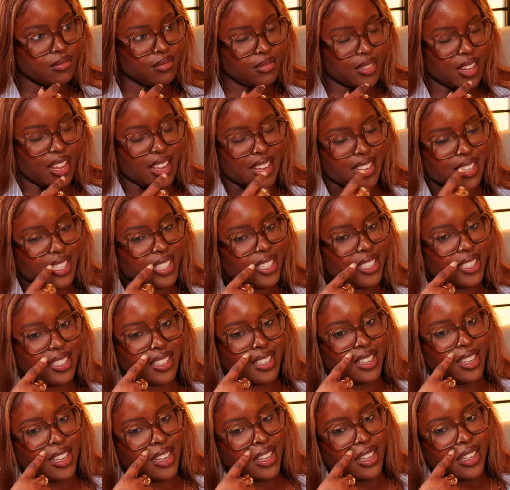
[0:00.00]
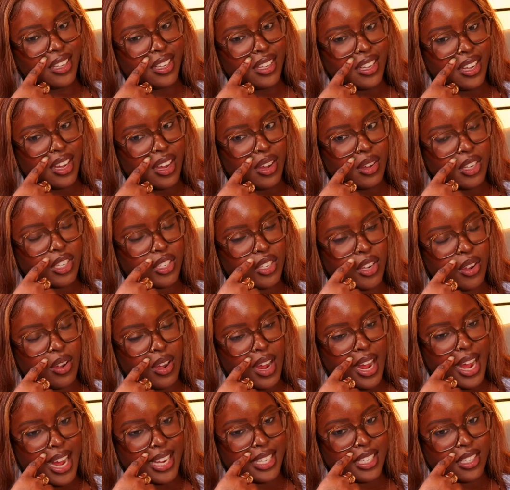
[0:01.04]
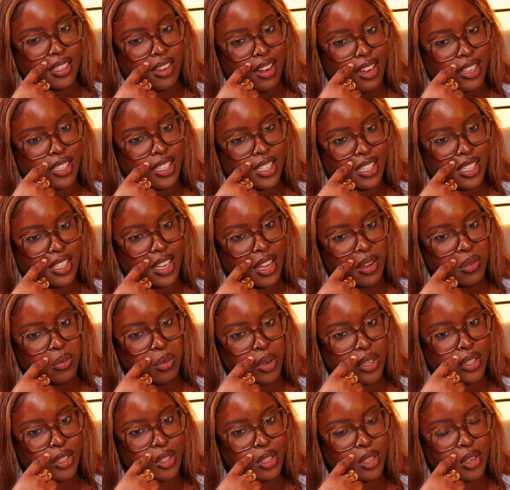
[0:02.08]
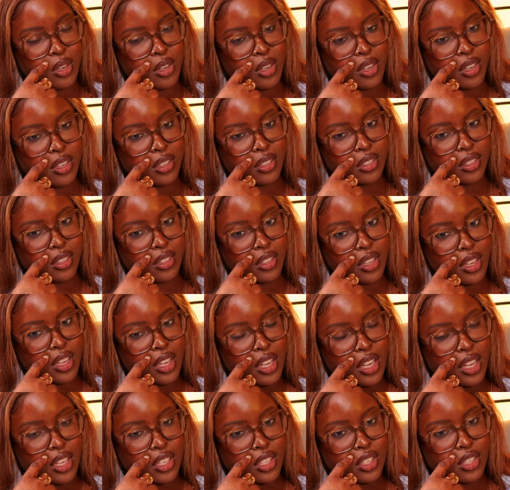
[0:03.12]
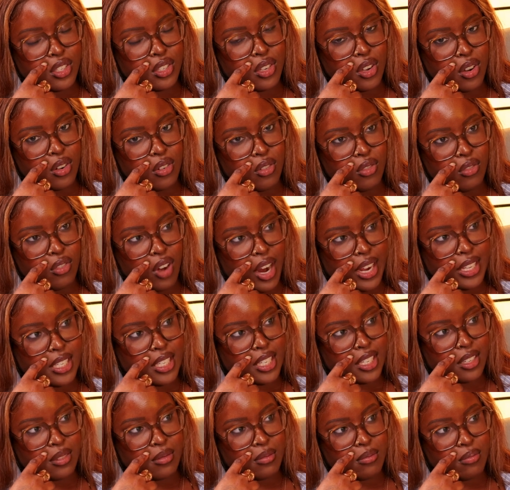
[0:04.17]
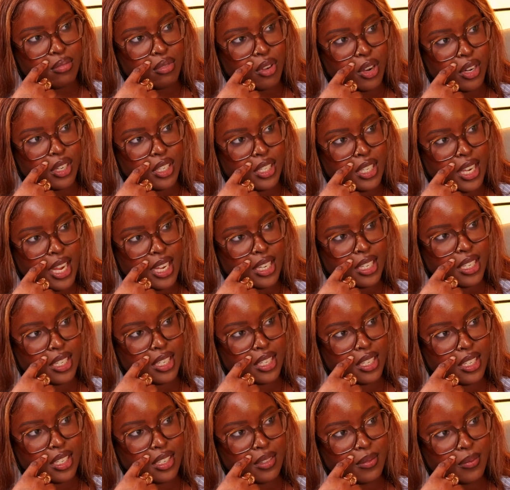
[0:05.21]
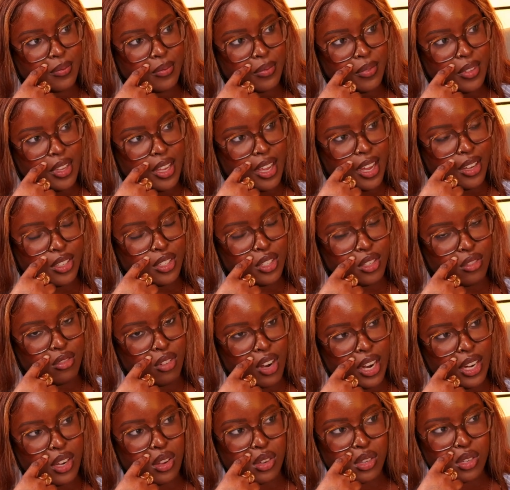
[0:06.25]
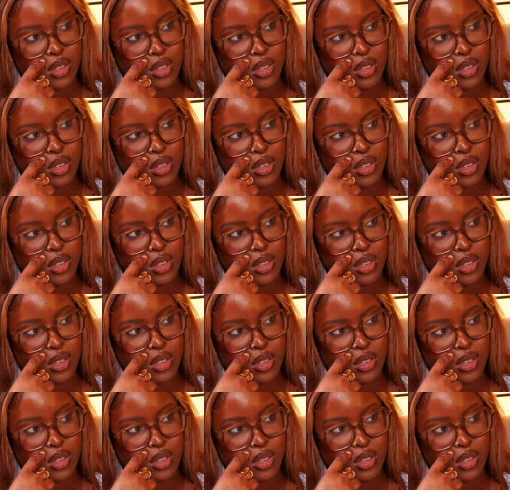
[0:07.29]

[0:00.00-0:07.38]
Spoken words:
Nice. So as an artist, like, what's your songwriting process? How do you write your